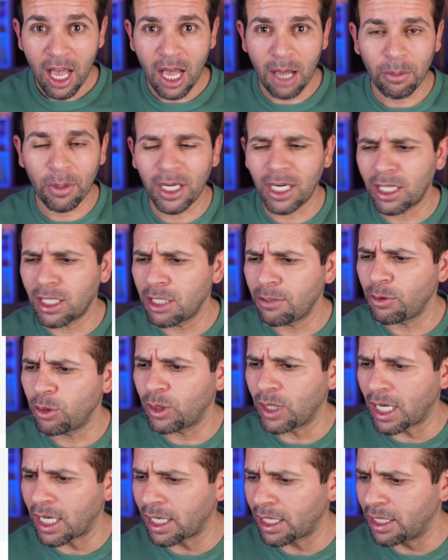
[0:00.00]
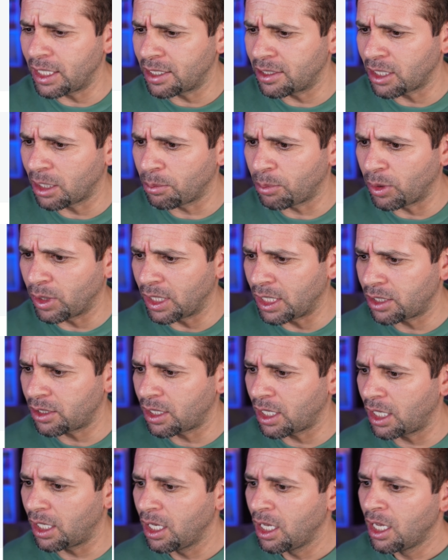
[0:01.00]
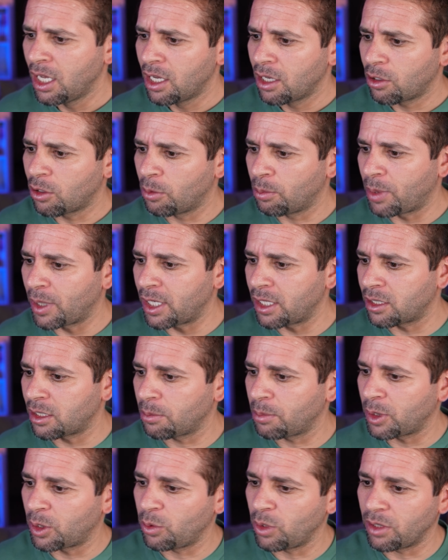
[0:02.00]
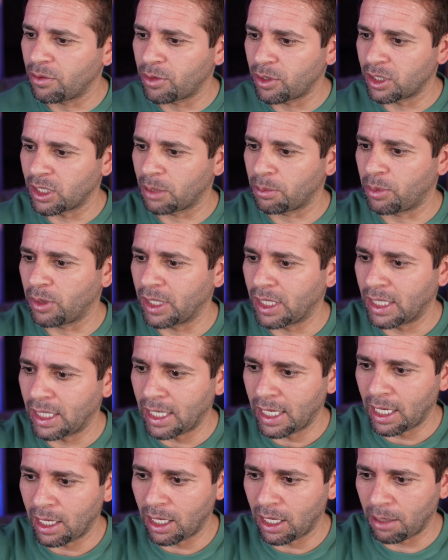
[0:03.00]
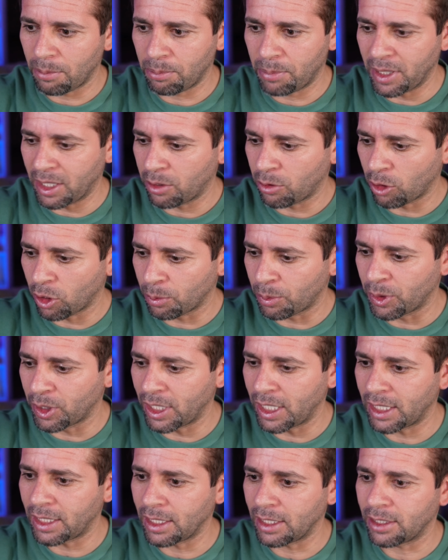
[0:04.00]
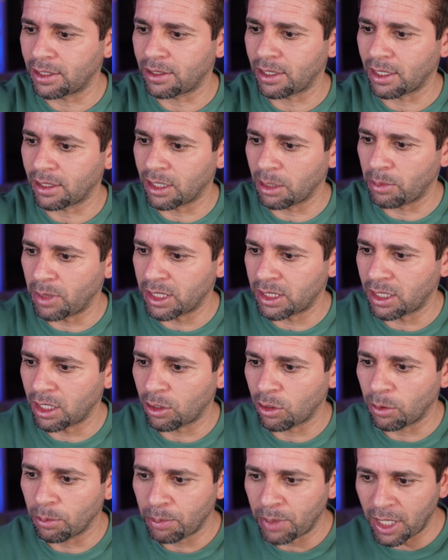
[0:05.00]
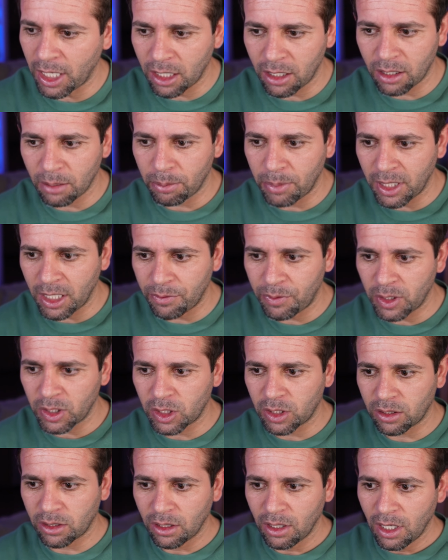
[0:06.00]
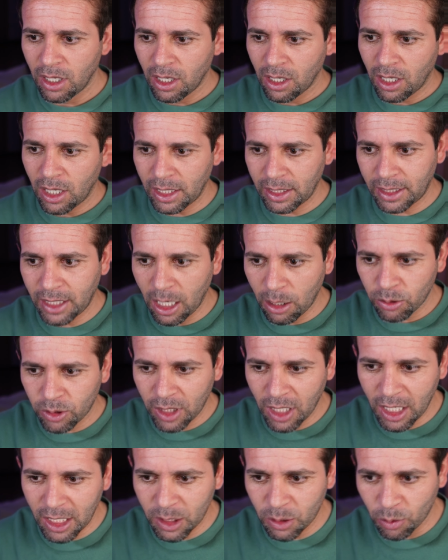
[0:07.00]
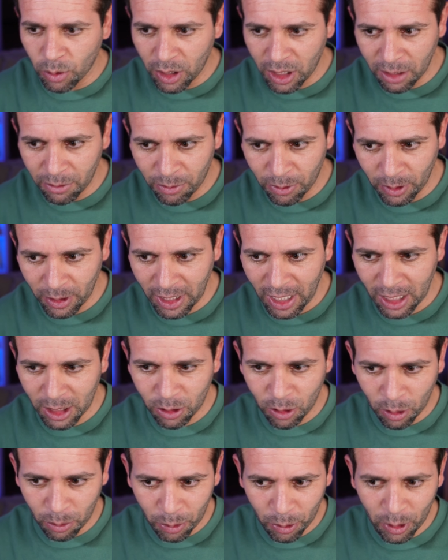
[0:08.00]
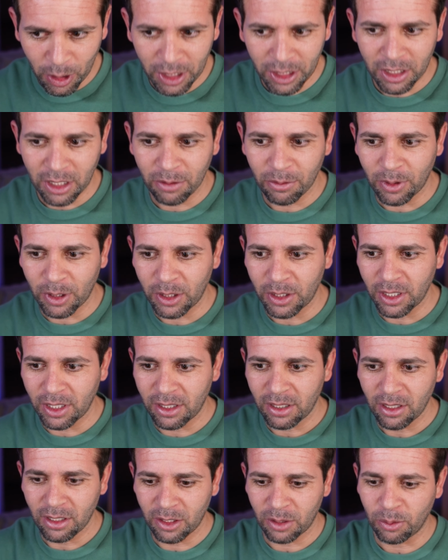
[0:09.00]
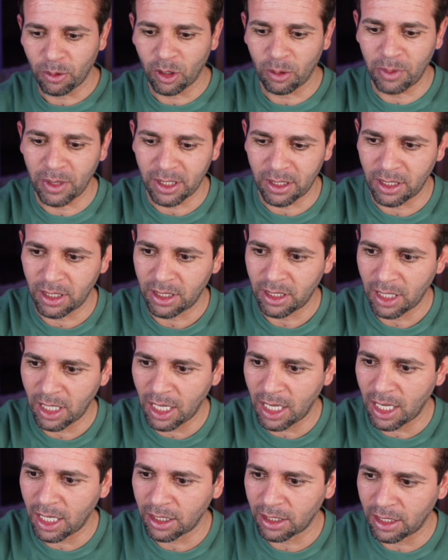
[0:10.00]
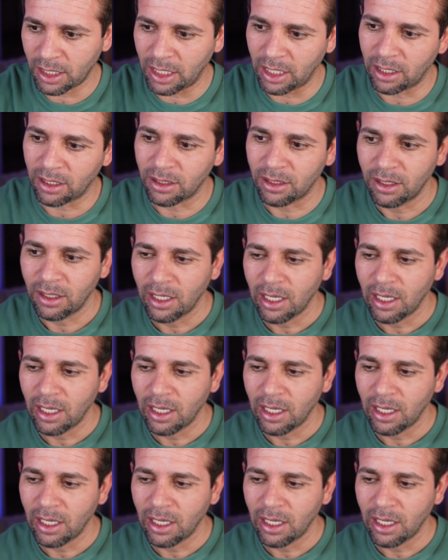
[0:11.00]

I'm going to give you directly example. Let's say comparison between, for example, a big corporate and startup. Let's say compare the benefits and downsides working for large corporation versus a small business, and click.